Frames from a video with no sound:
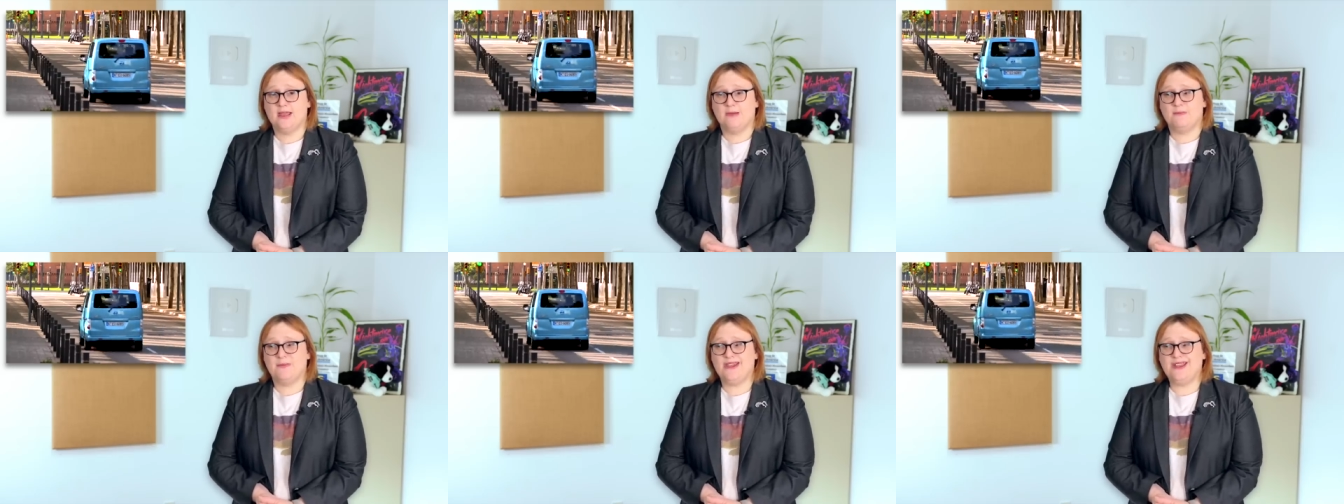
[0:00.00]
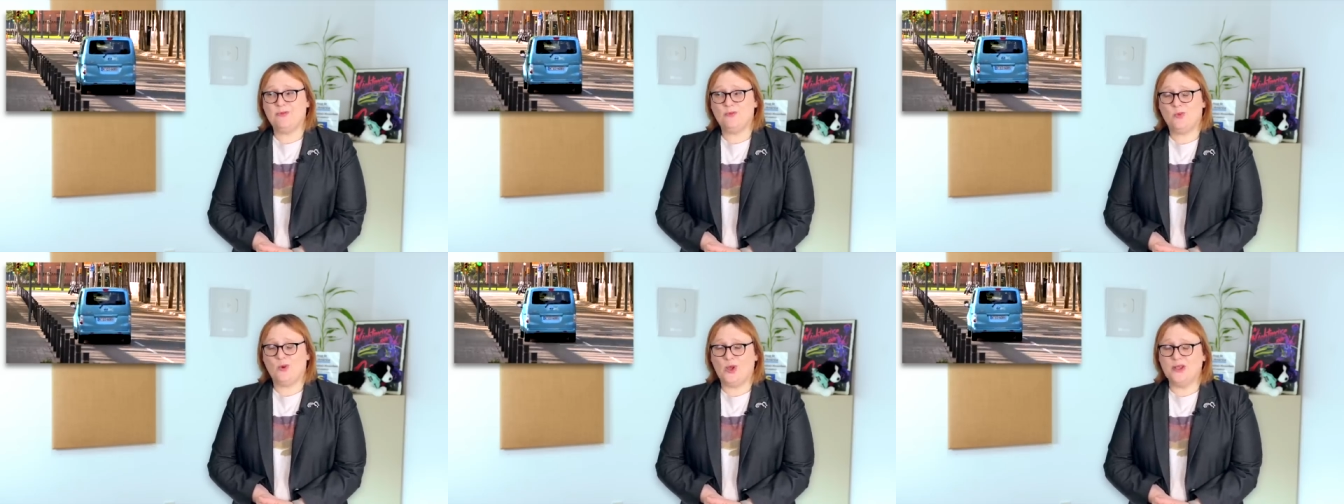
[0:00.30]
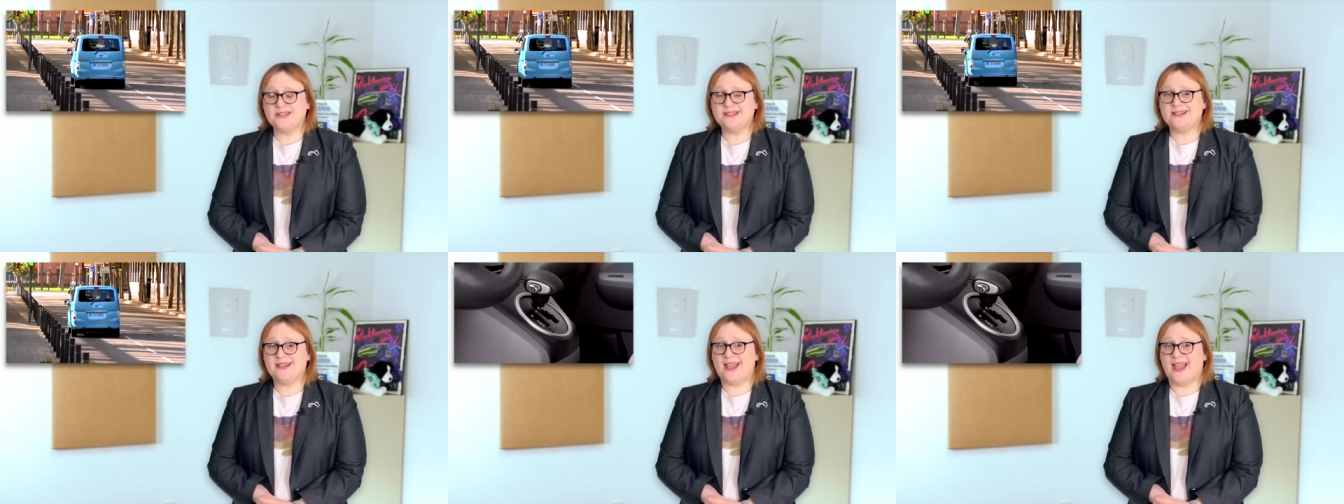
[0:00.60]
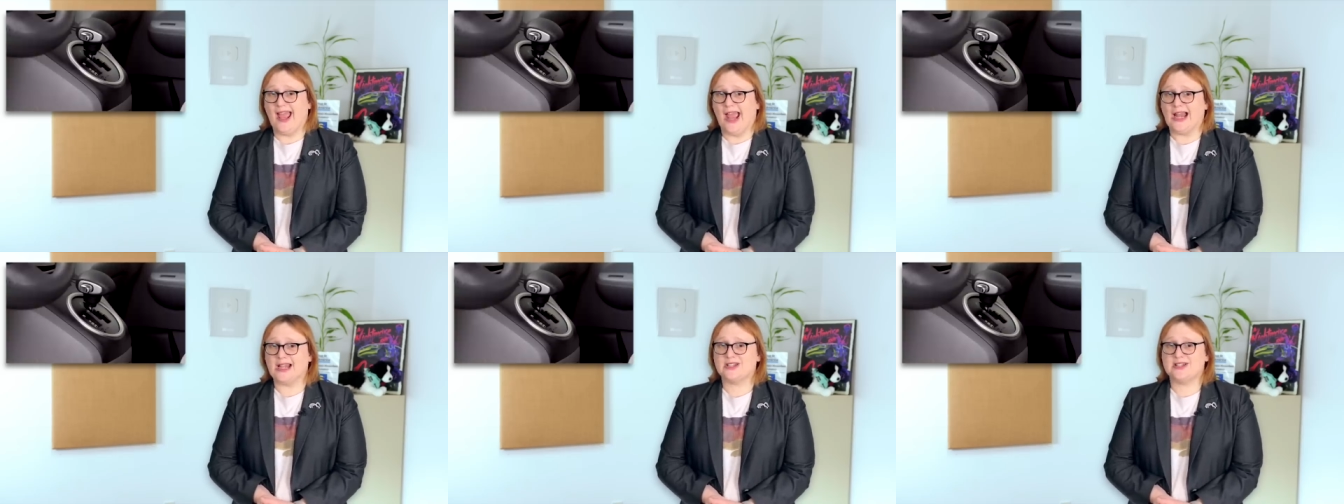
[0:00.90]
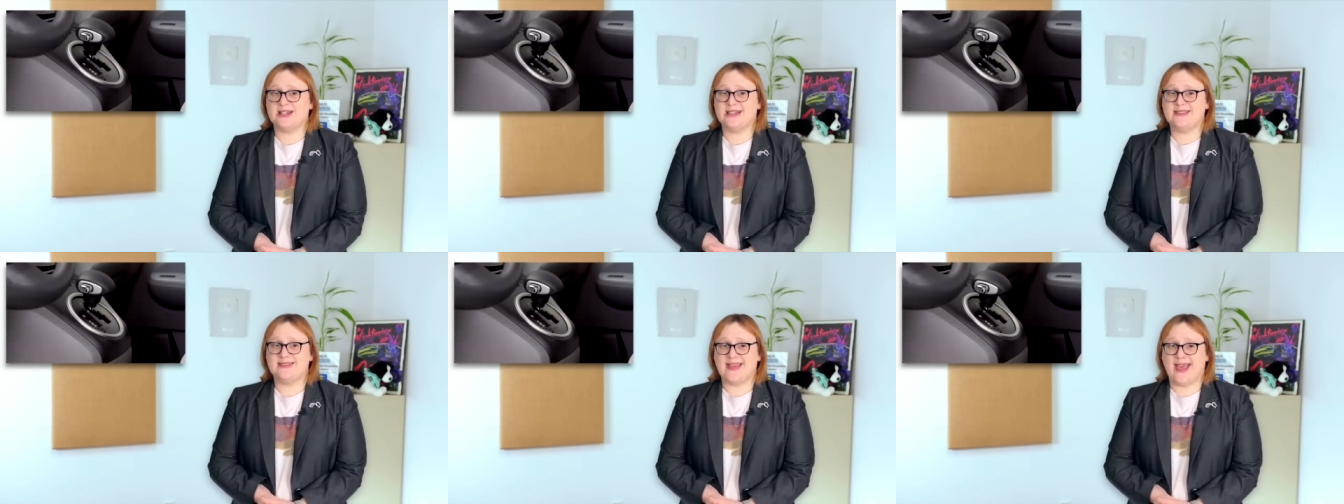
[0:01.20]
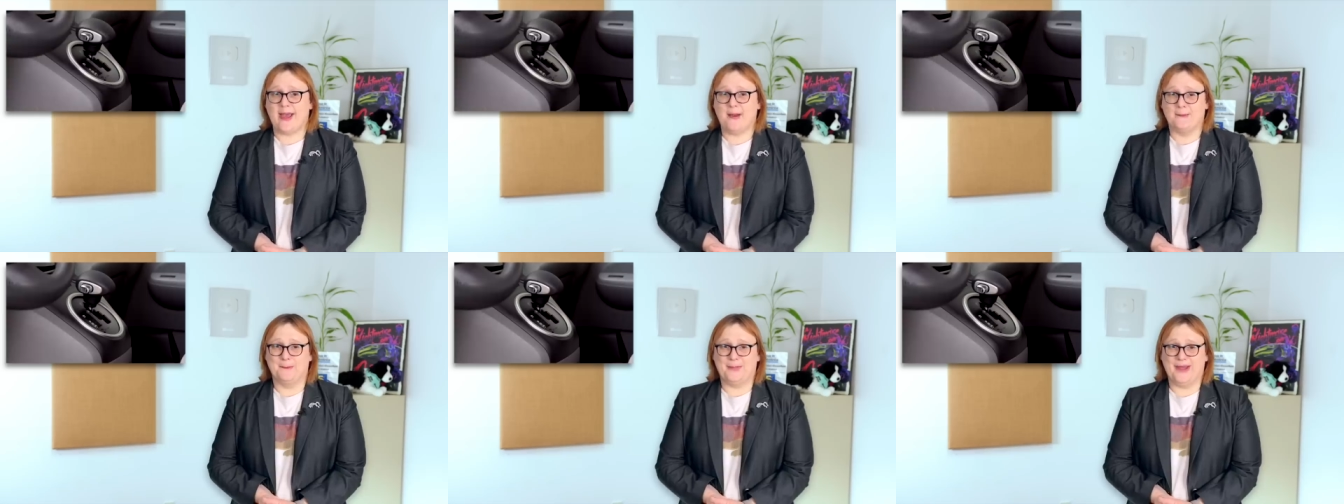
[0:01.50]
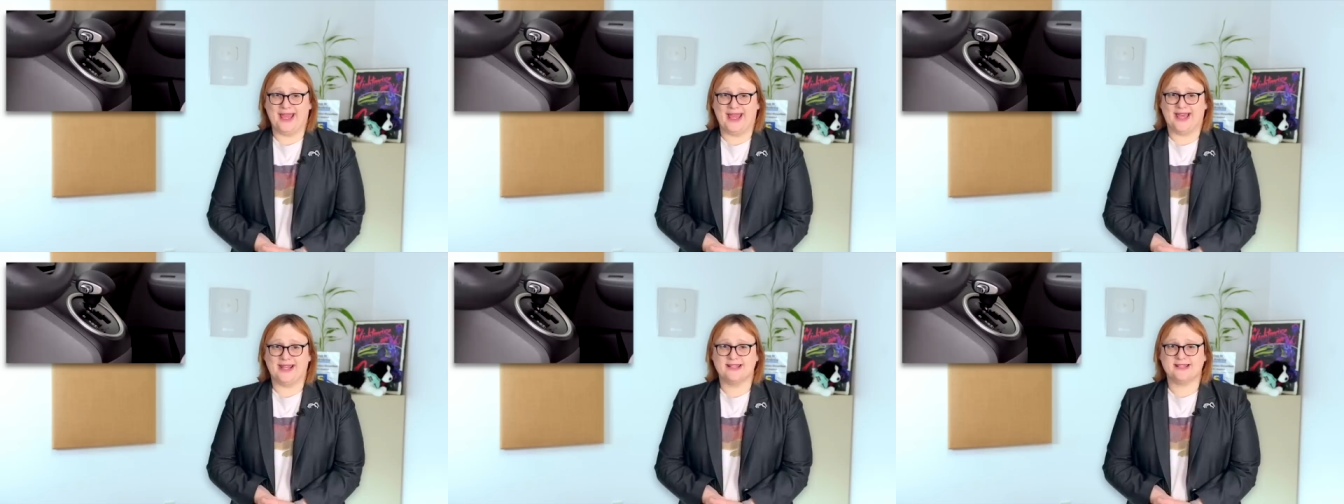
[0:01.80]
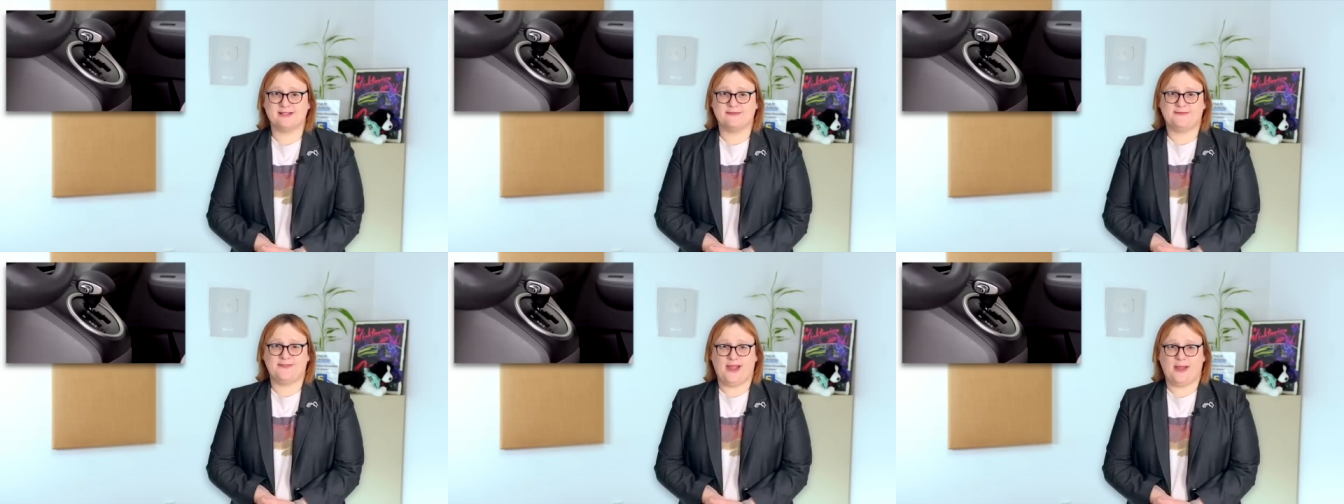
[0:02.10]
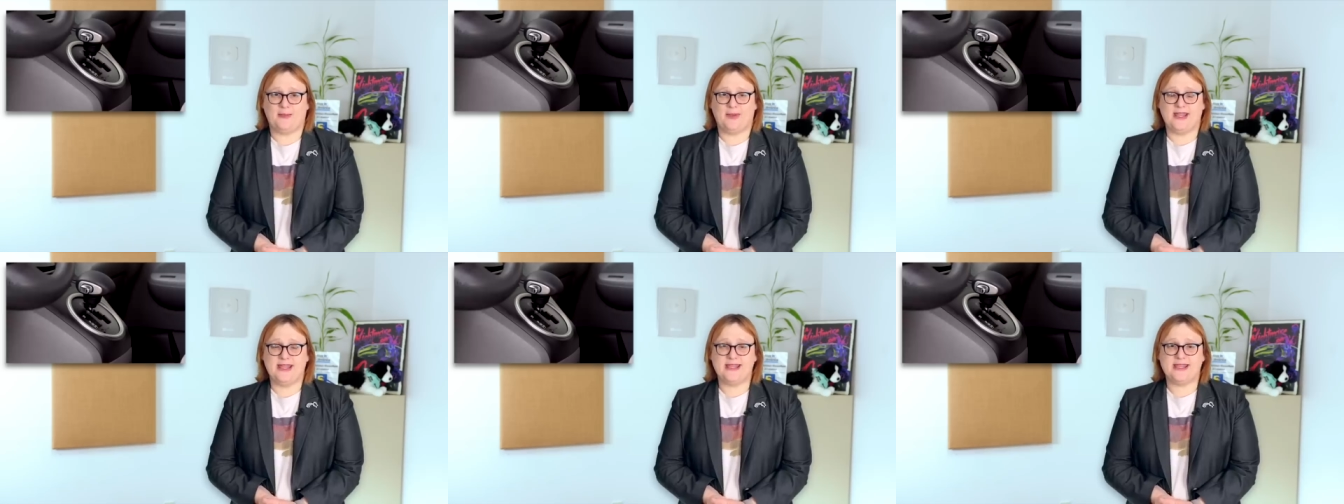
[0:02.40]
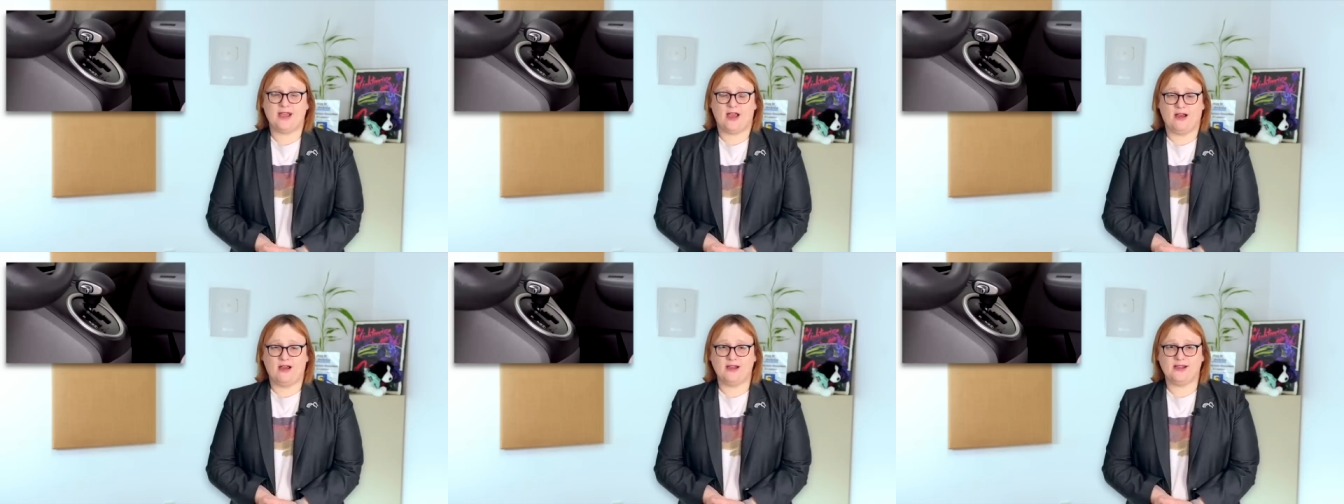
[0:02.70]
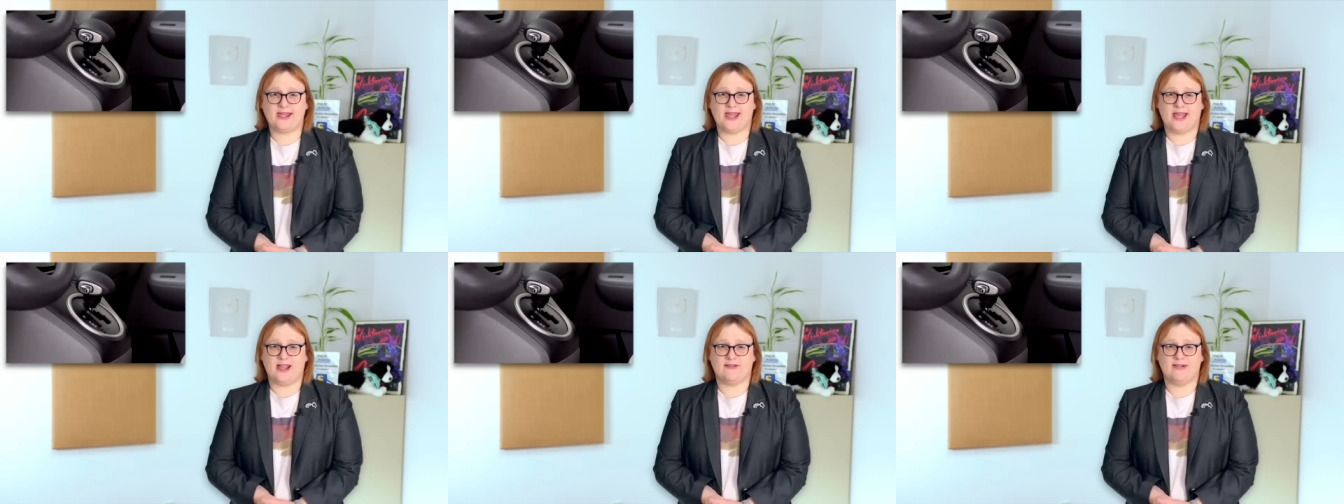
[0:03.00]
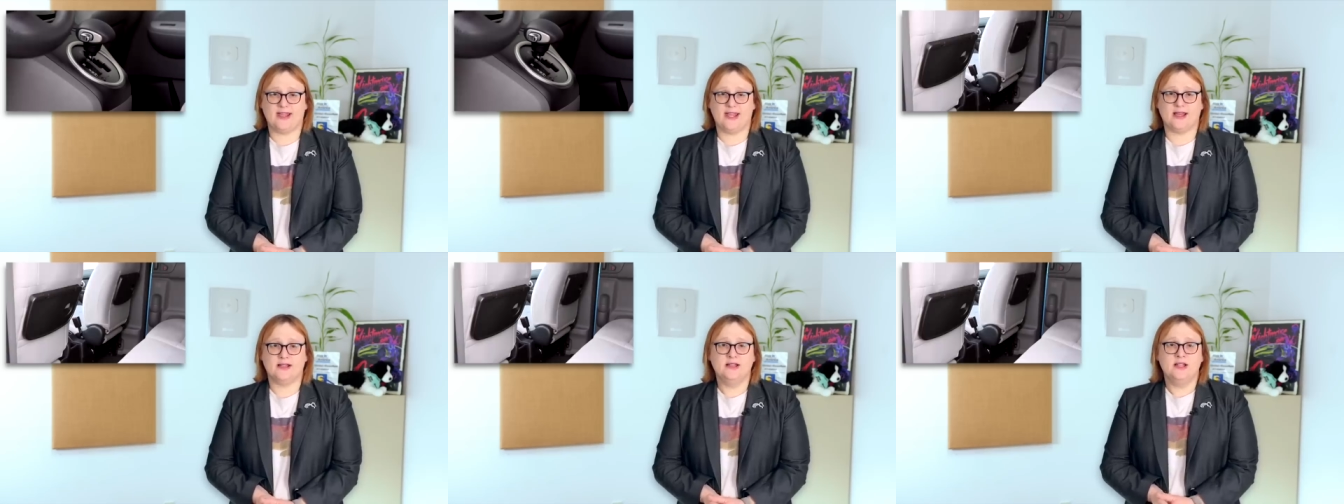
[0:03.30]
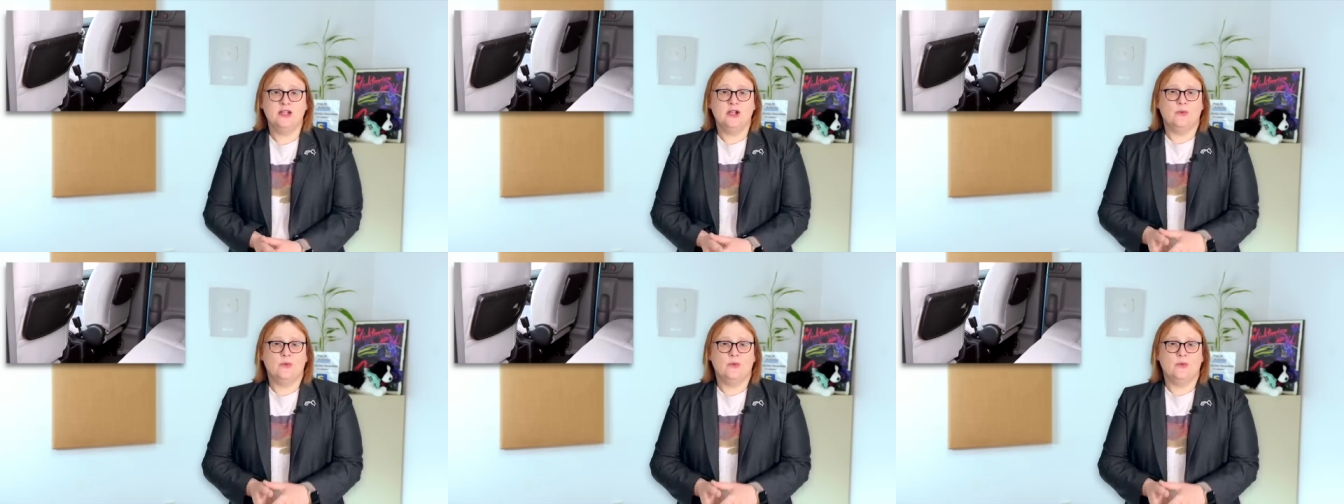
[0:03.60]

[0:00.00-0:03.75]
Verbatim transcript: but it wasn't actually that bad as a family car carrier,